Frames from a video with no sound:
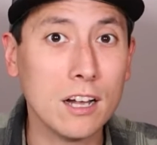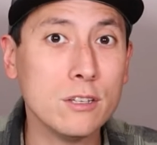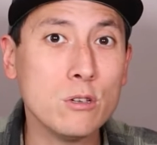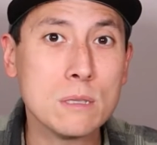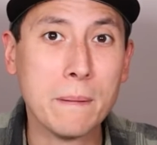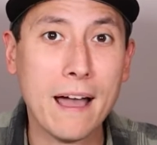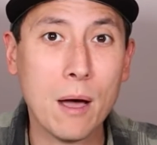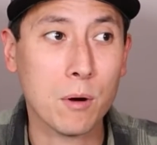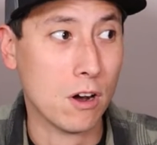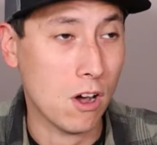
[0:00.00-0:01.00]
unused
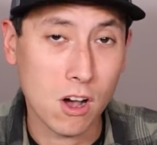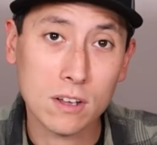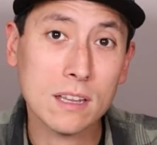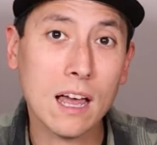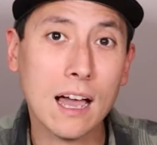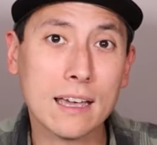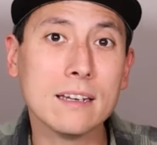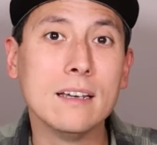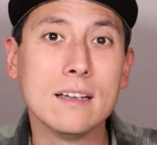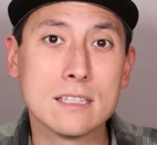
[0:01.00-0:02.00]
power
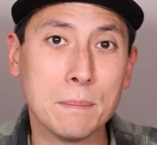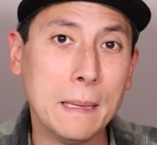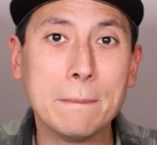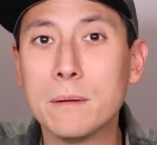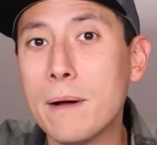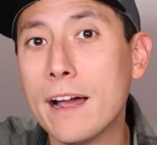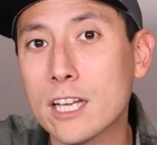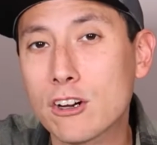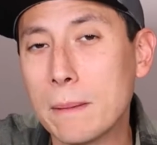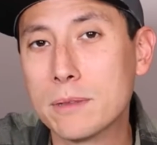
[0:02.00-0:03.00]
online to people
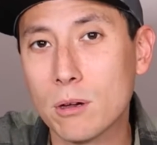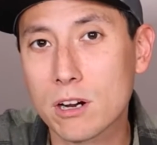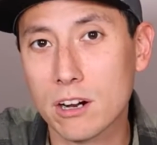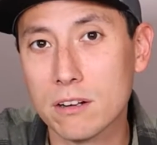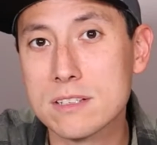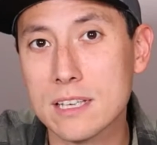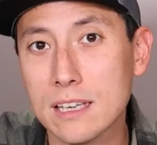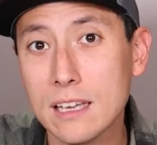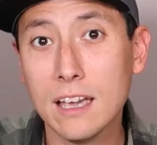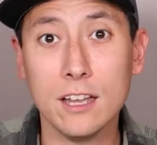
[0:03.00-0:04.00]
mining
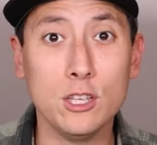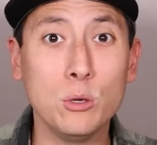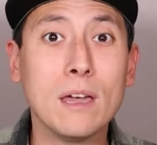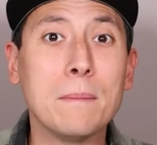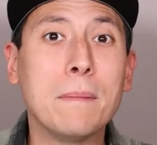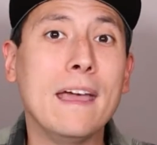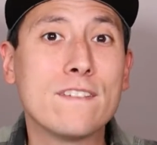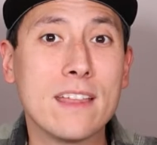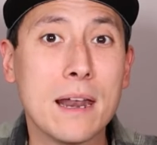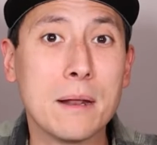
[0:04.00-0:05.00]
cryptocurrency and you get paid
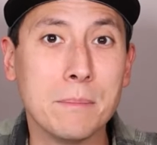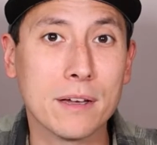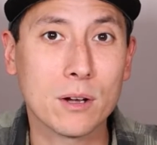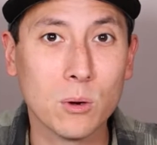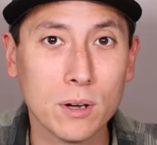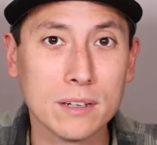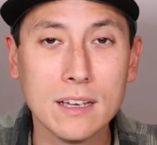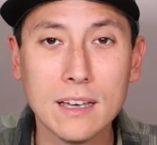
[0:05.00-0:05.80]
for that in Bitcoin.